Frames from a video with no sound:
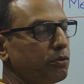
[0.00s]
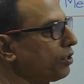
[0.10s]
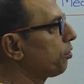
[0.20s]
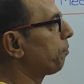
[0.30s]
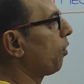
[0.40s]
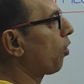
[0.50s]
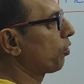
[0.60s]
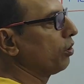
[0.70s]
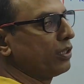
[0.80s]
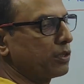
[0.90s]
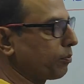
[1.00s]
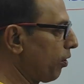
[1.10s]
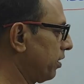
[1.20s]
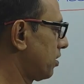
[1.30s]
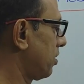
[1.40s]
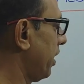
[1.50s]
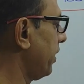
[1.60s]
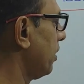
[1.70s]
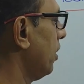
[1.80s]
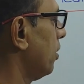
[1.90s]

You need to plot all these points, right?